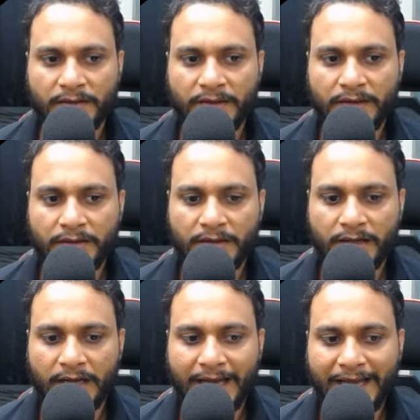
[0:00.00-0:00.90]
then
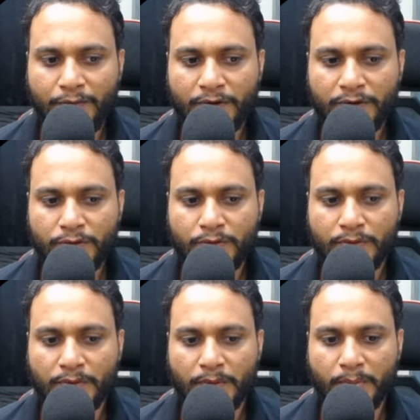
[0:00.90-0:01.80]
I want
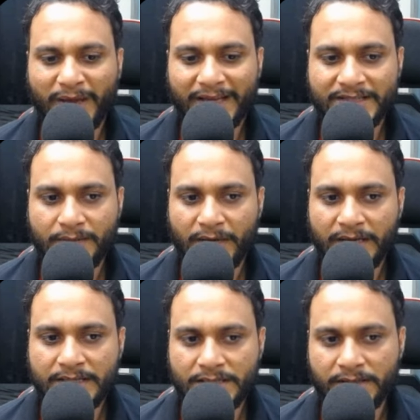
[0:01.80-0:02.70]
to
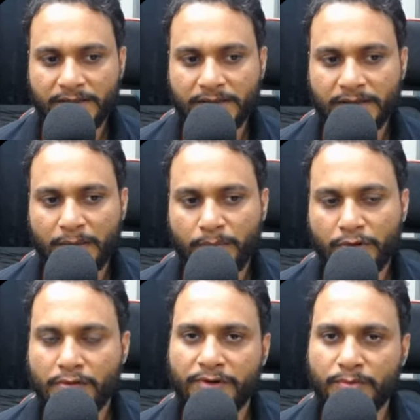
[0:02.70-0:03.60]
maximize the number
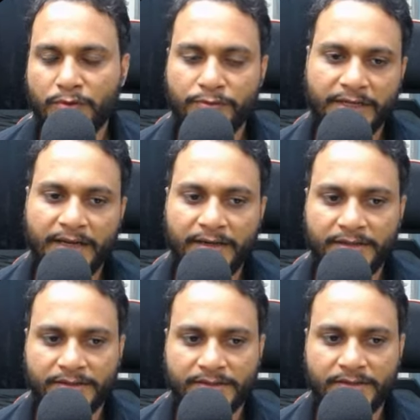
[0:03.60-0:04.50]
of removed
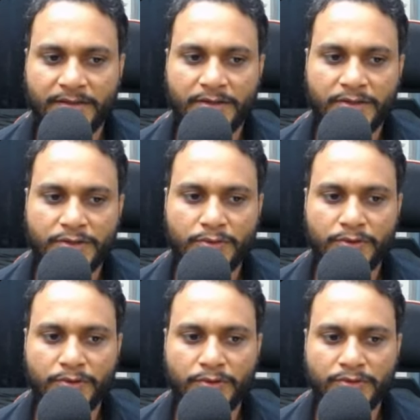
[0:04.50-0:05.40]
characters. So,
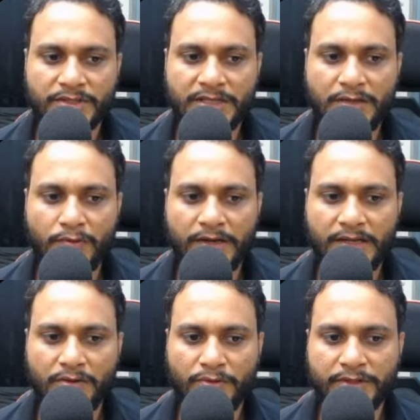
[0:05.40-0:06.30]
you know, C1
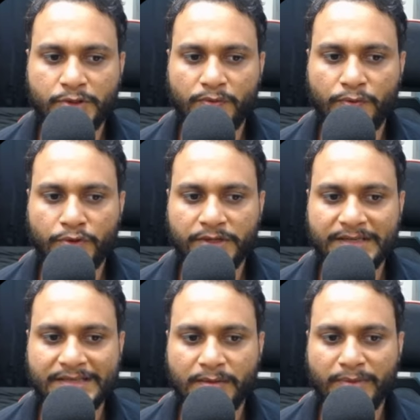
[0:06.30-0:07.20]
equals to 4
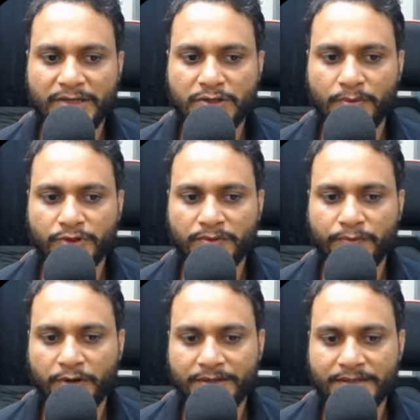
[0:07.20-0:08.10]
is the best option
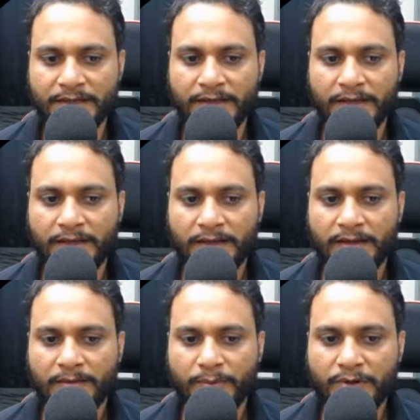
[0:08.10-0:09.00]
for us,
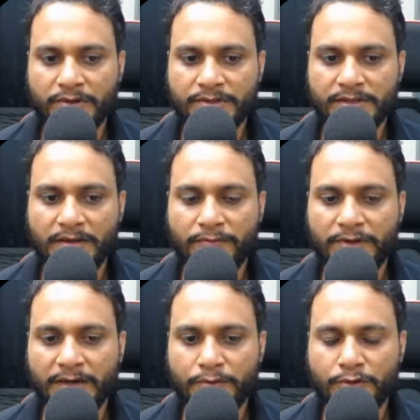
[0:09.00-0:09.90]
because if
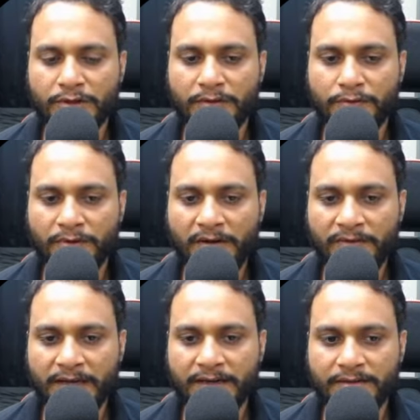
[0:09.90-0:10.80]
we have total of 12
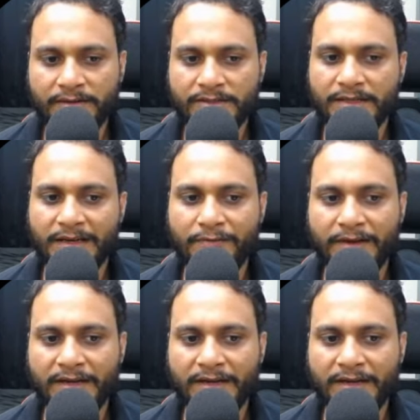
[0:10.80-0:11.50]
characters, then if I